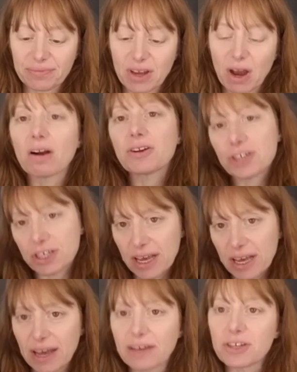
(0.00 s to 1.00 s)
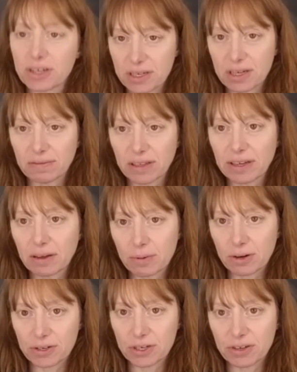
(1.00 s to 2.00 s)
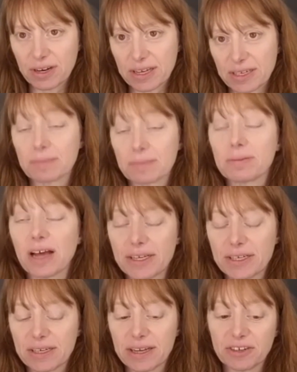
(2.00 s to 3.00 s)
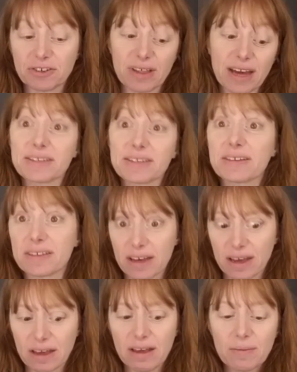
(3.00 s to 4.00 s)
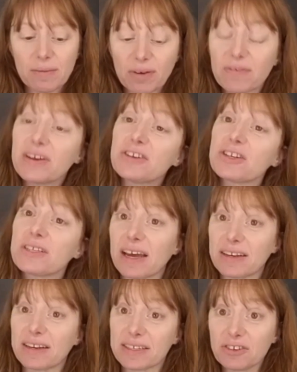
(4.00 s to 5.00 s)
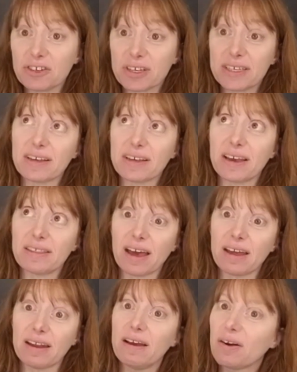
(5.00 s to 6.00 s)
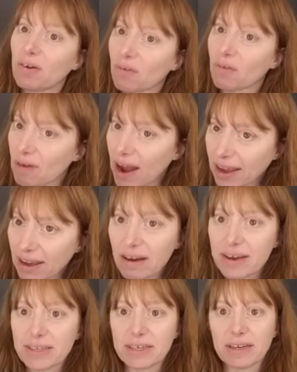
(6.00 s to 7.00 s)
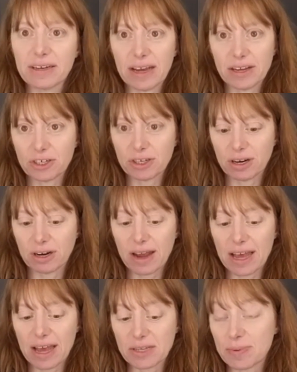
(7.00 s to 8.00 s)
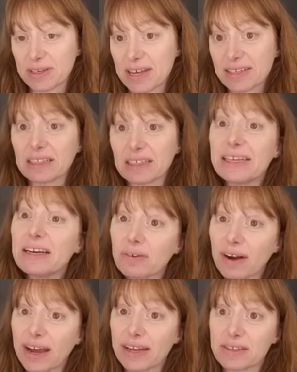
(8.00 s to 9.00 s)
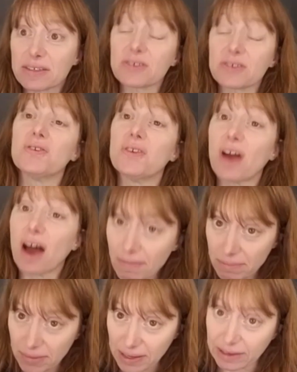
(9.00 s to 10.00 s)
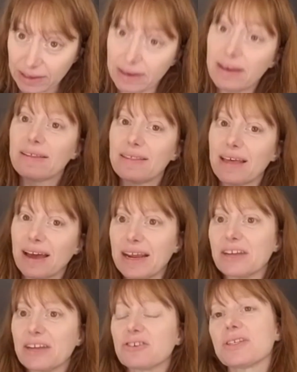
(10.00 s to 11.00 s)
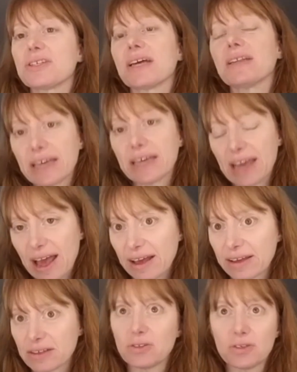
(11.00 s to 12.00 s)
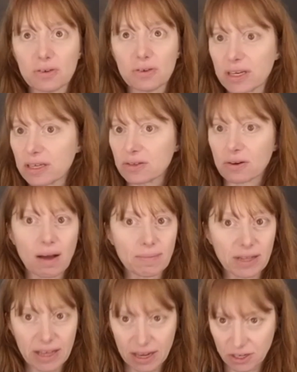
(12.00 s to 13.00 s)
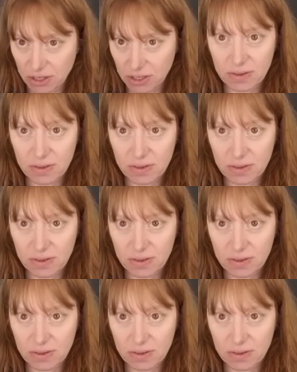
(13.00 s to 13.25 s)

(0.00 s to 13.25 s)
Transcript: harshest edges of legal personhood as it applies to nature. That is to say, provisions that essentially say that recognizing nature as possessing legal rights does not mean that nature suddenly has duties or obligations